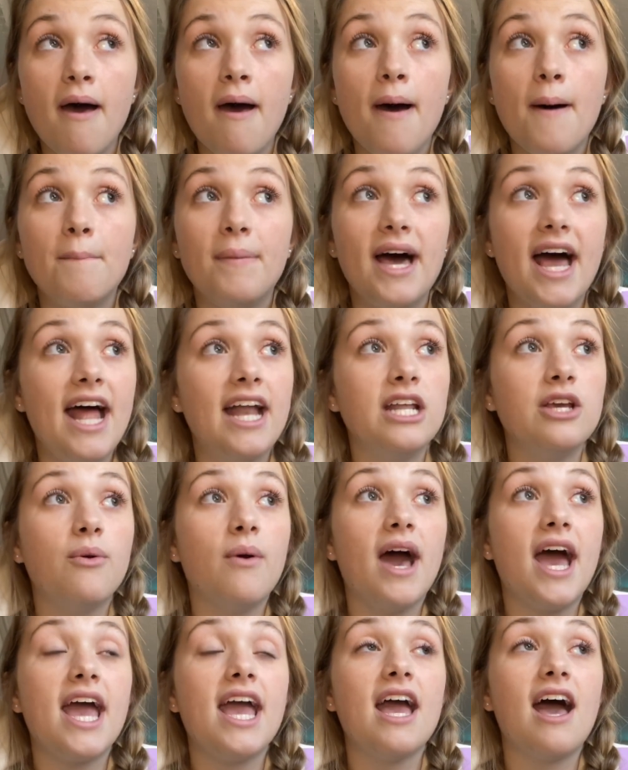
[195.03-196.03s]
But
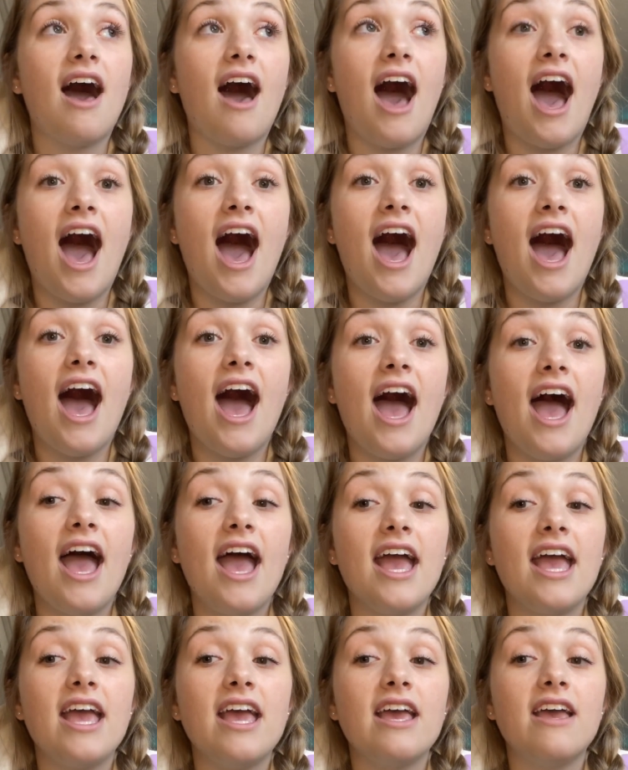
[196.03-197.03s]
anyway,
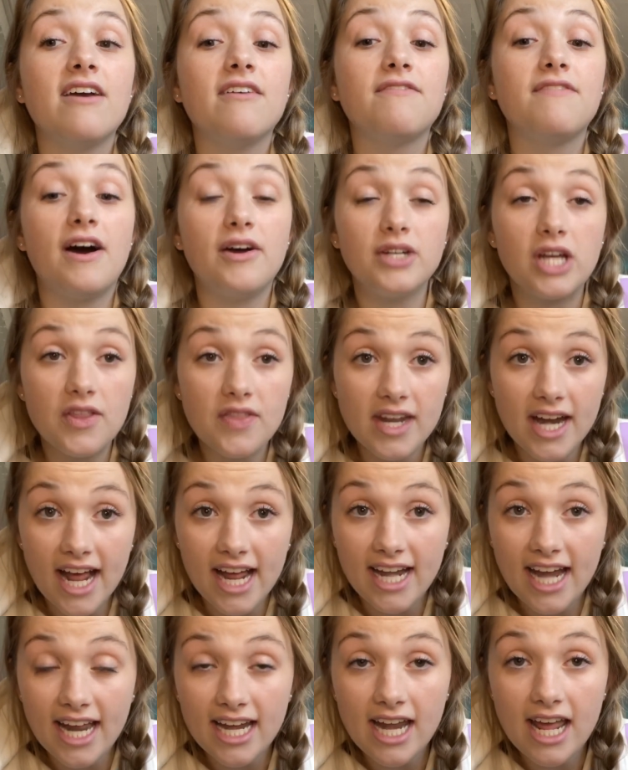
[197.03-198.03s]
I found out that I
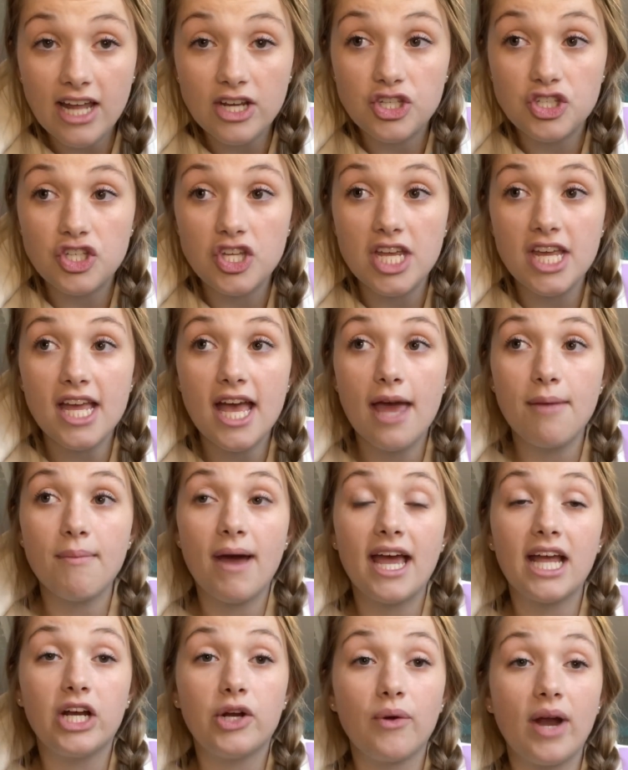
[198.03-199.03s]
had ADHD, and
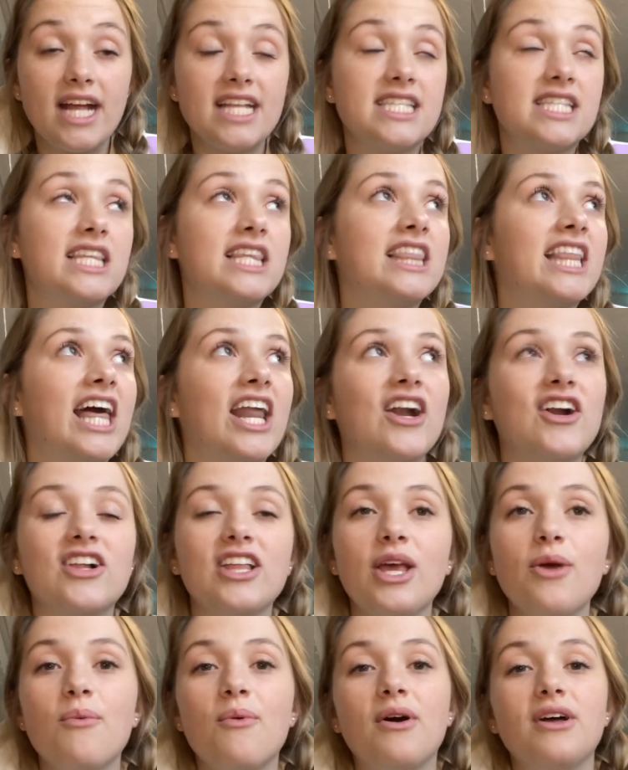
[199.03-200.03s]
my grades
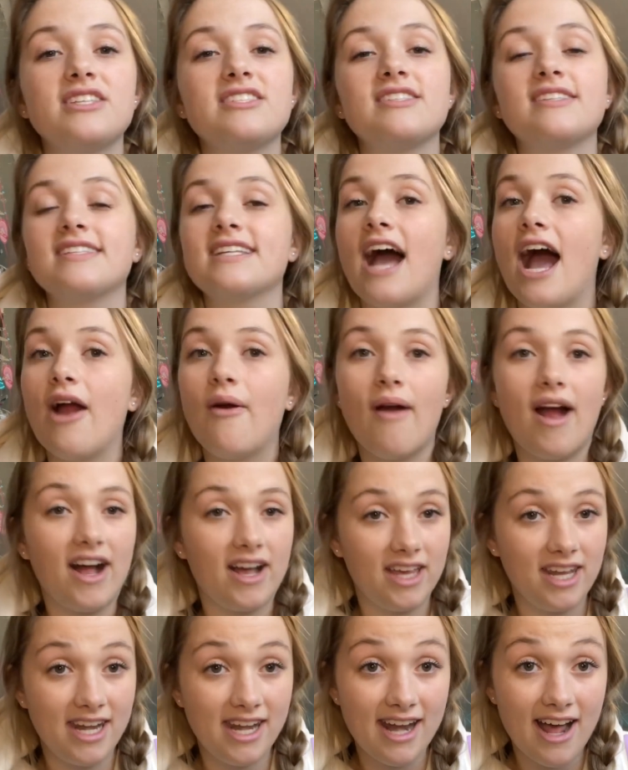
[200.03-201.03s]
literally
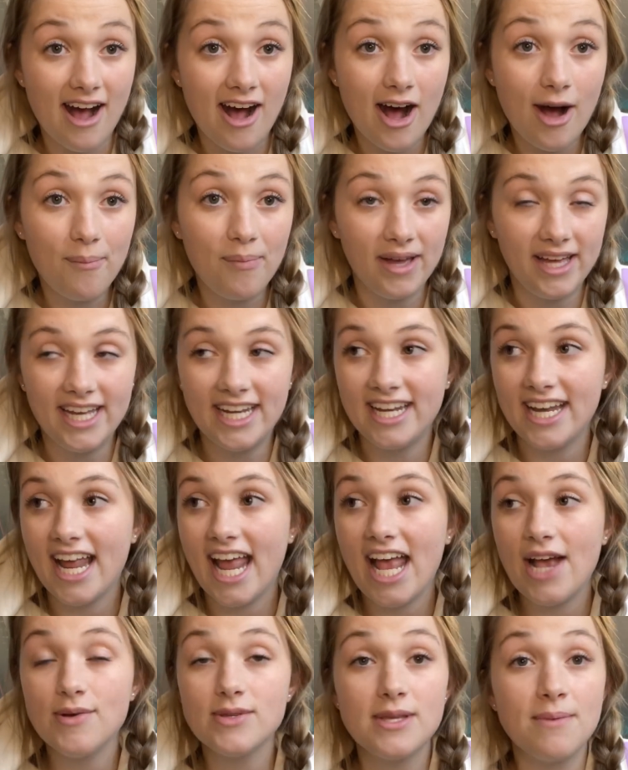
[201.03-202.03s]
skyrocketed up, and
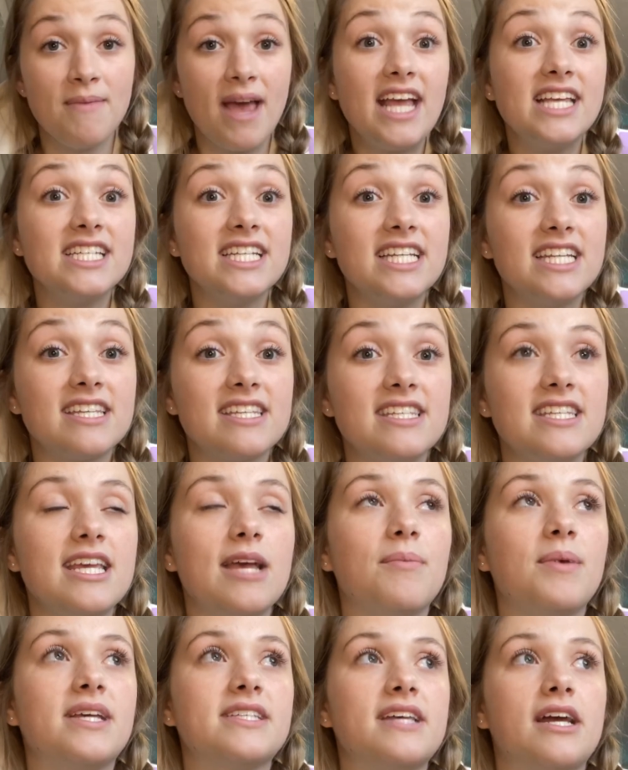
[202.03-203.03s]
it was amazing to see
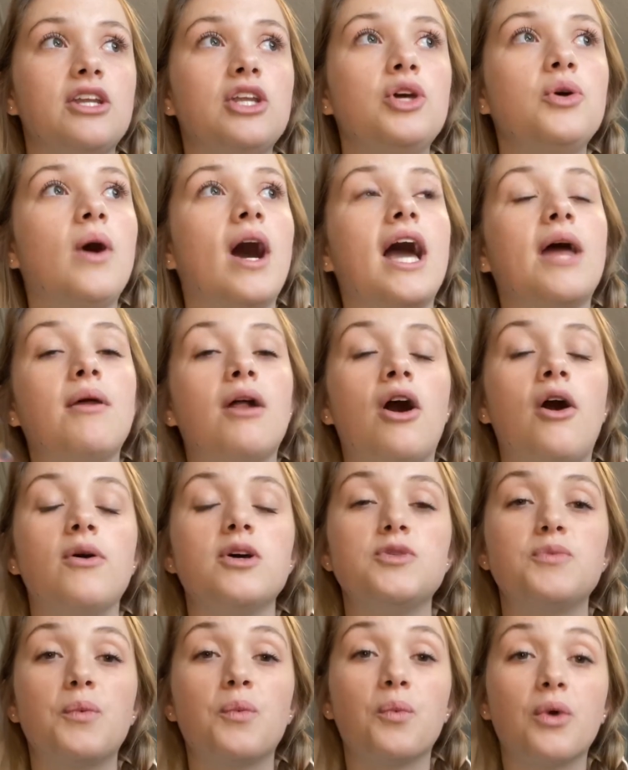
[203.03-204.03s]
it because I knew I had
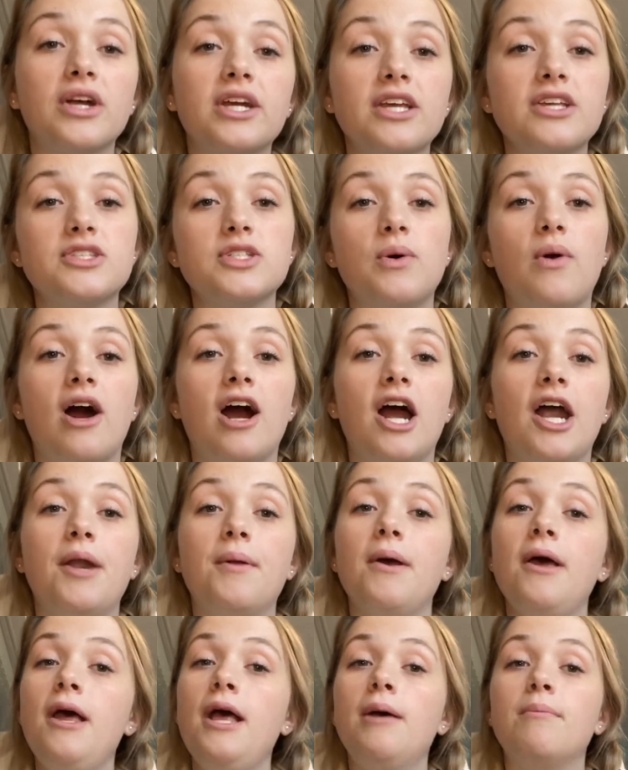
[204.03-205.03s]
always been working so
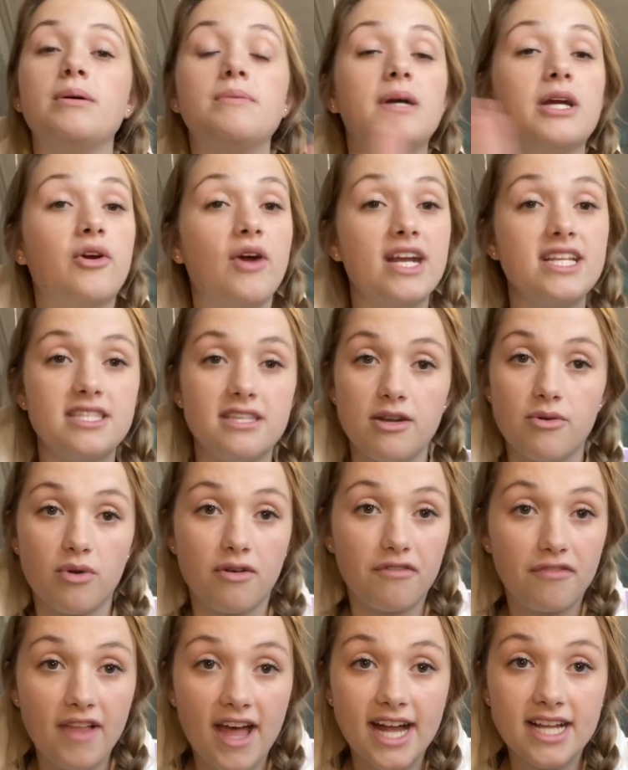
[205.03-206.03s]
hard, but my grades didn't
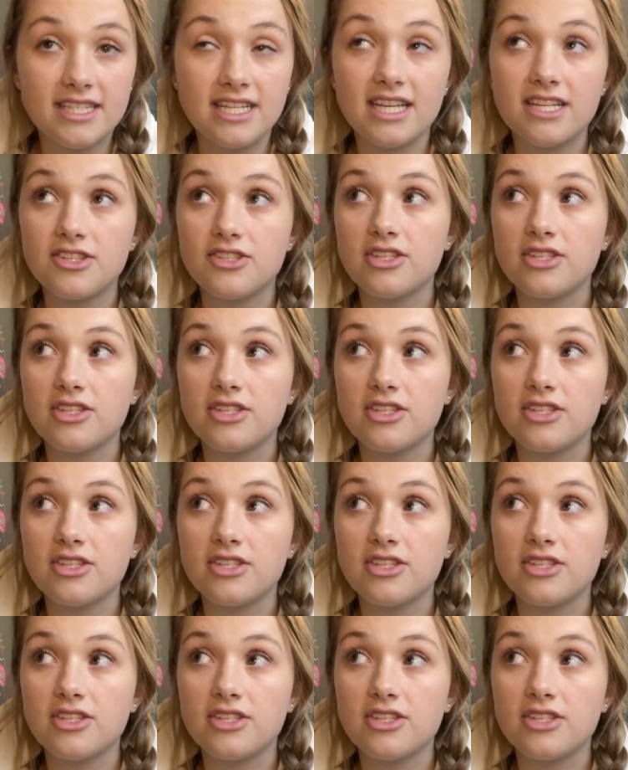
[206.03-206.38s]
reflect it.